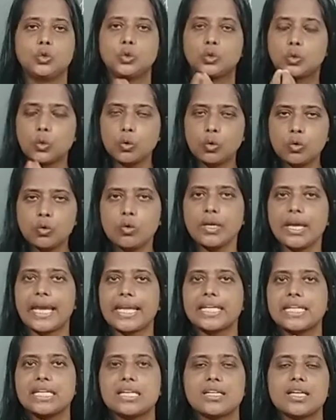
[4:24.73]
Though
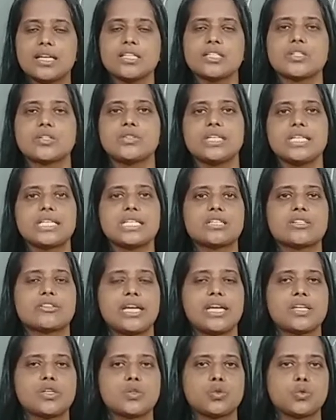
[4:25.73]
an industry is
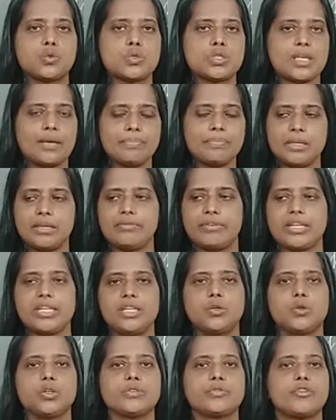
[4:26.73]
trying to do something very
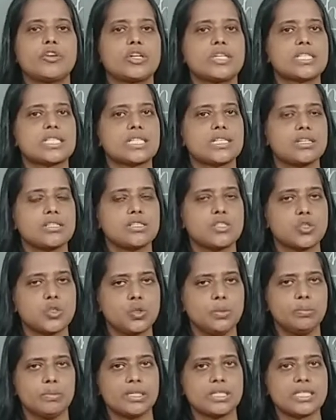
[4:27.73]
good for its
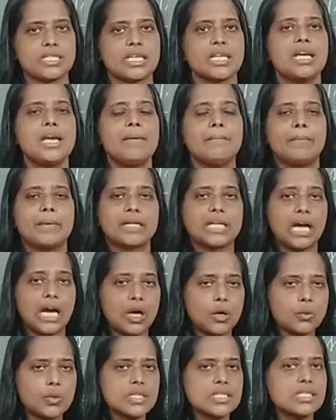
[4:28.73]
consumers, but
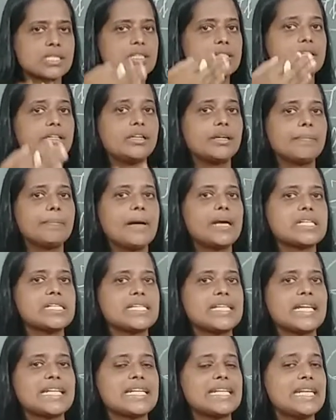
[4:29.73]
how does the third party
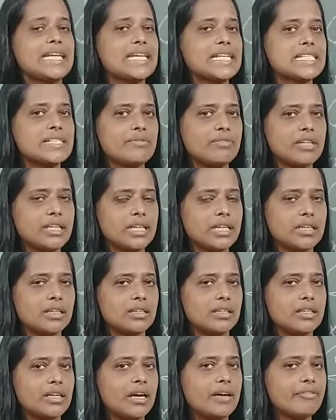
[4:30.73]
get negatively
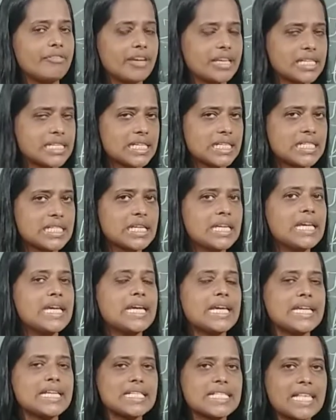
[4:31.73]
affected?
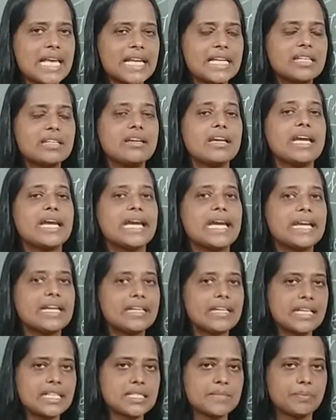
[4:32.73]
Is that the air
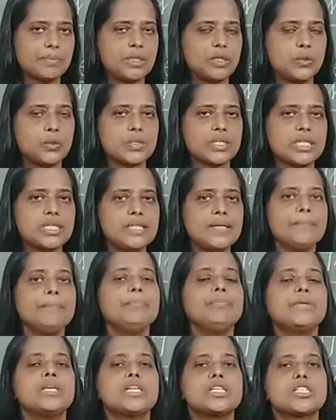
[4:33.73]
gets polluted,
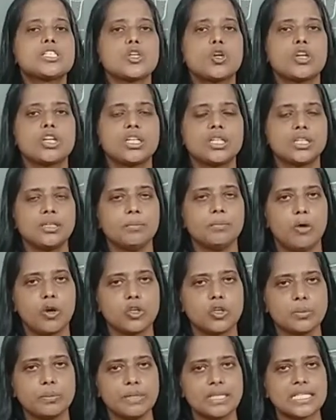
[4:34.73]
historical
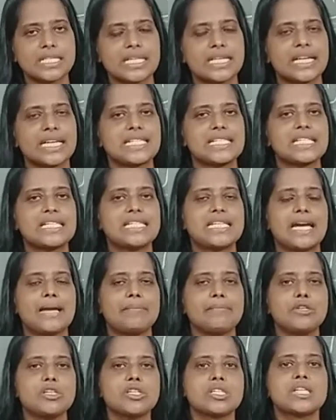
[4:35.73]
monuments are getting
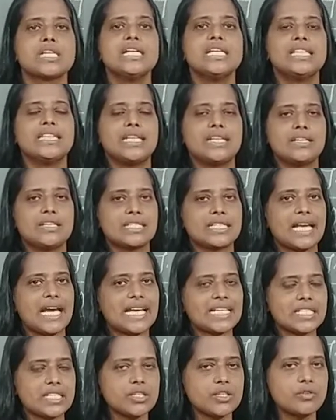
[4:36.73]
damaged, there is
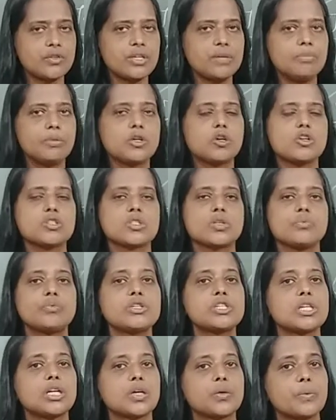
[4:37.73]
acid rain because of
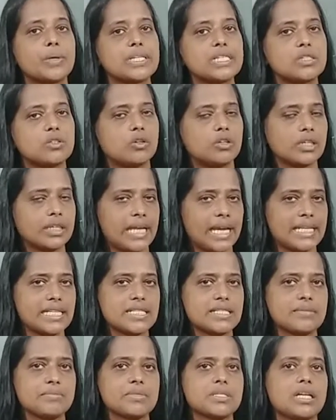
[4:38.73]
which aquatic
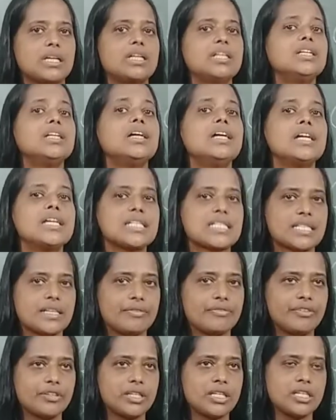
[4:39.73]
organisms are
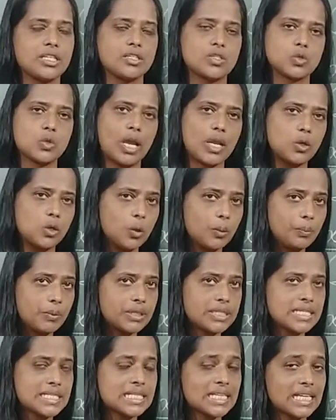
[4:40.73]
suffering. So I hope
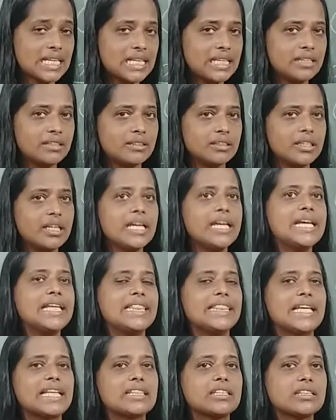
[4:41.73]
it is clear
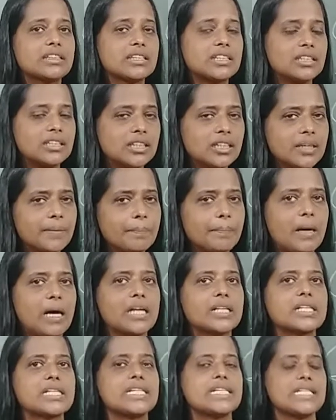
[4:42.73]
that the third
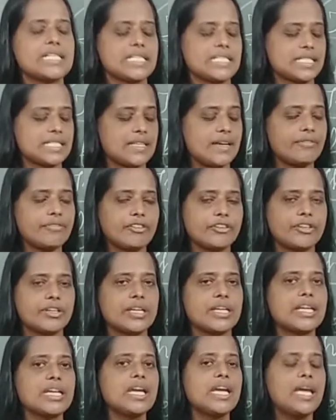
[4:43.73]
party is
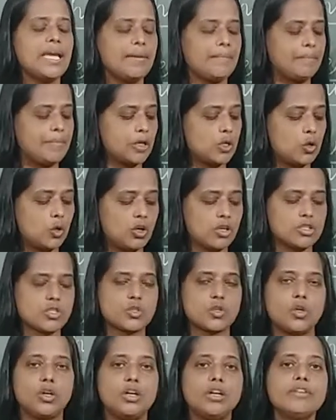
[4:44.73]
suffering because
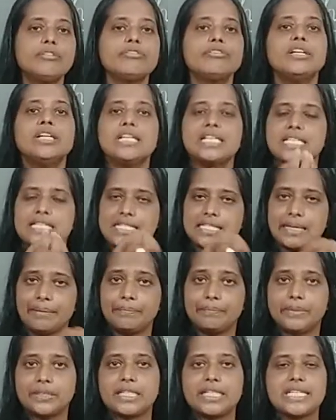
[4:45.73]
of
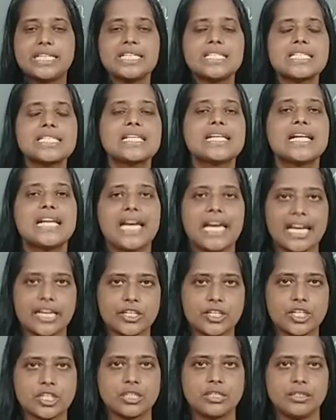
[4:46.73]
somebody's
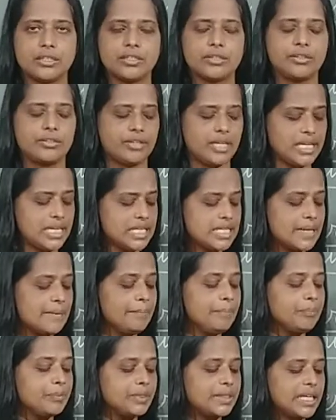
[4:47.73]
action, right?
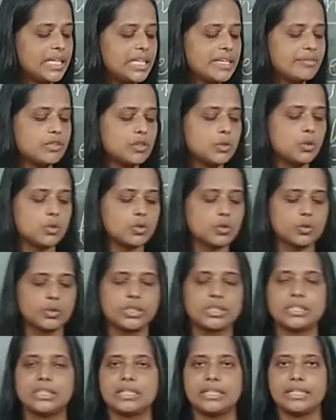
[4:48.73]
Then if you go to
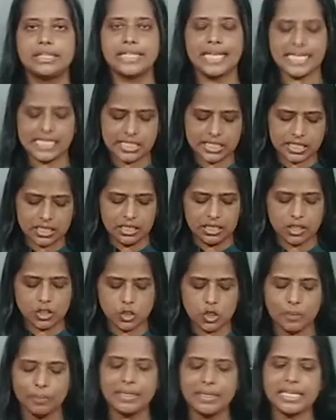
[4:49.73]
the next
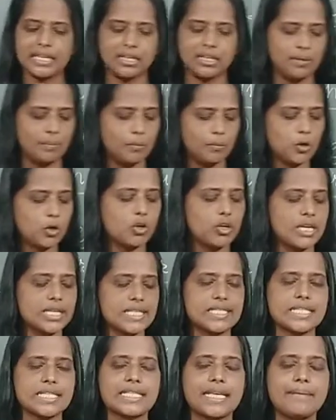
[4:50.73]
topic, more or
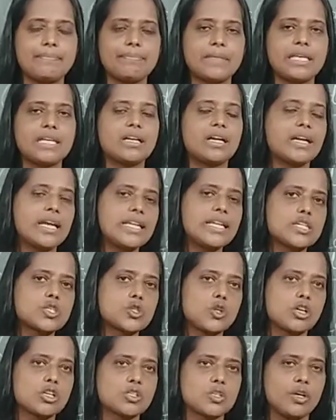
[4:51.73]
less the same thing. Again, it
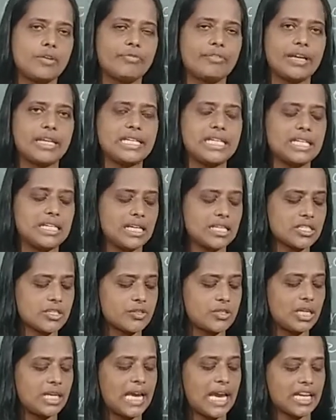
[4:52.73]
talks of an
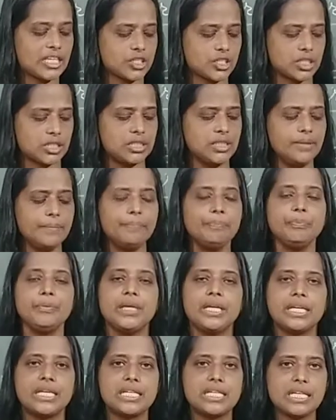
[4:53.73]
industrial action.
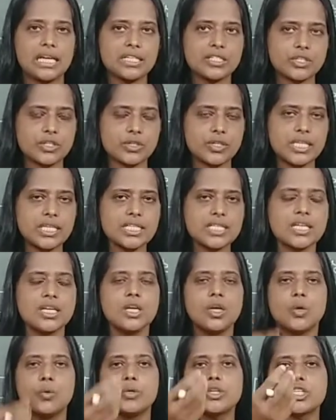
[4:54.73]
Industries
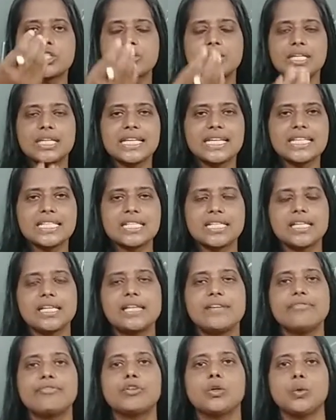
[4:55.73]
which release the
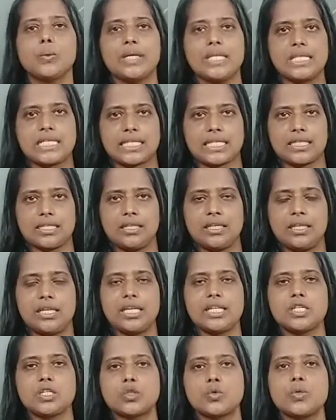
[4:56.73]
effluents.
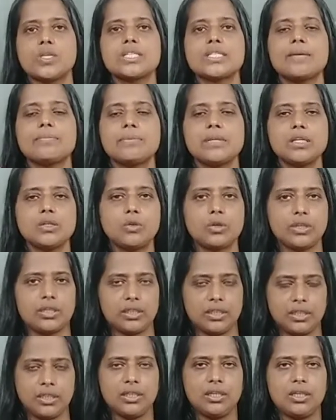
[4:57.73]
It is doing something
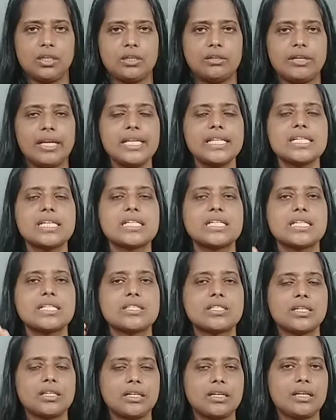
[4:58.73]
good. right? It
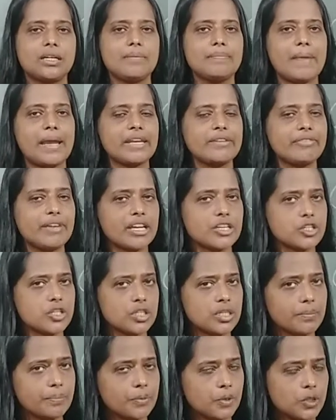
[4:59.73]
is
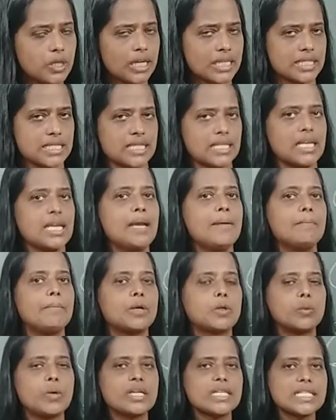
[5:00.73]
manufacturing products.
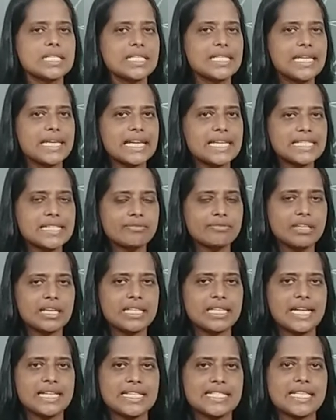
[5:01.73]
But what is the negative thing
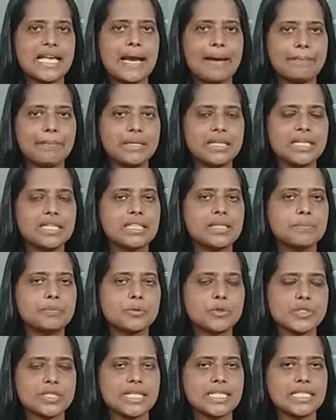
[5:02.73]
that is happening in the
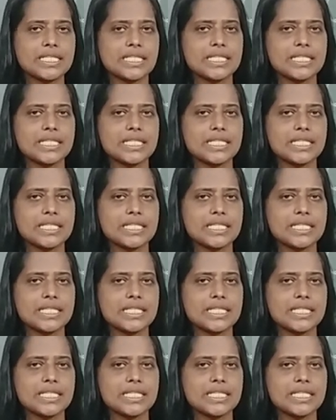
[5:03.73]
process